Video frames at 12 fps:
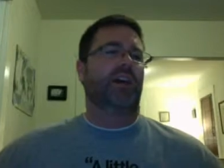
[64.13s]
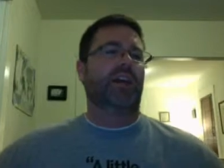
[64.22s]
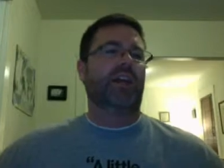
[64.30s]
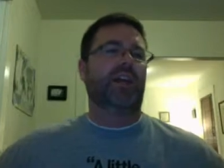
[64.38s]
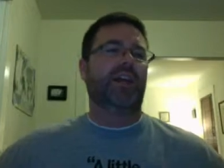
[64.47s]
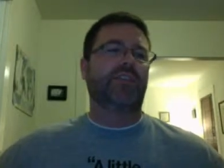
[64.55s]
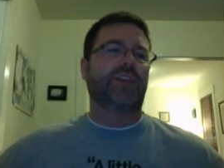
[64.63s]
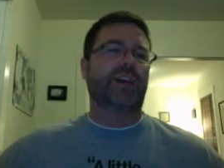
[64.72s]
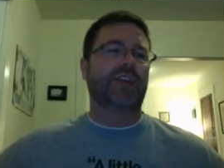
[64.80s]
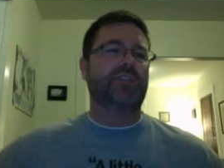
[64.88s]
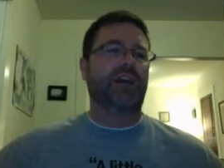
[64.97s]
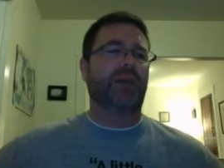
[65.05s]
In the
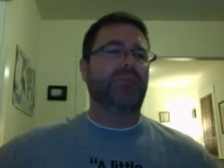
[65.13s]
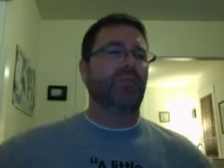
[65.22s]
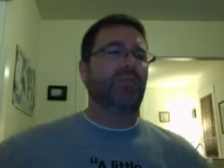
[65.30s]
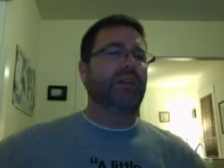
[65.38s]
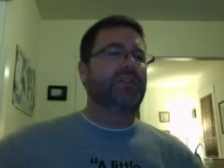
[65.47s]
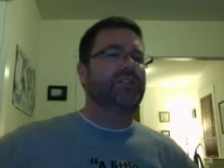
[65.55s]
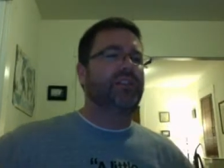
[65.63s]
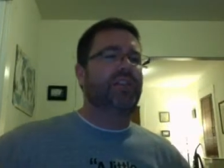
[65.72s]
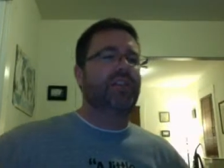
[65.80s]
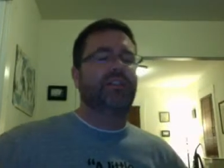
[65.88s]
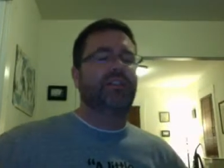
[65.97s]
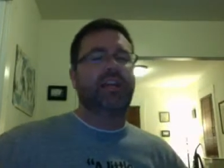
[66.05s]
next chapter, we
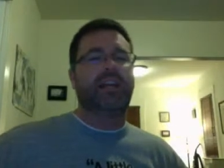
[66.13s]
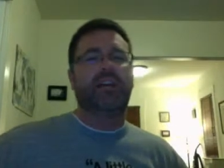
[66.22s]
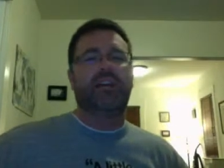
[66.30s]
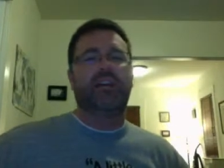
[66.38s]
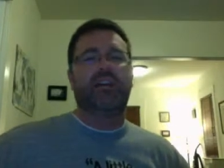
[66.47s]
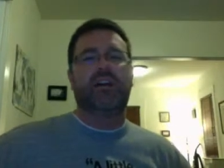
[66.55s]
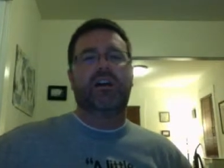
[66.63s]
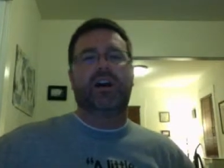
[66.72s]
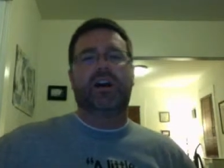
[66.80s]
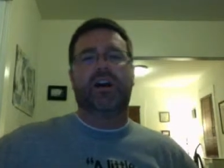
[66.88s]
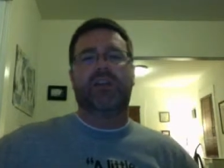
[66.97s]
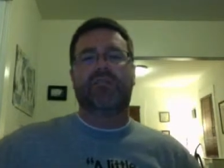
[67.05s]
see
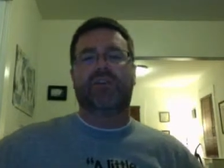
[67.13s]
the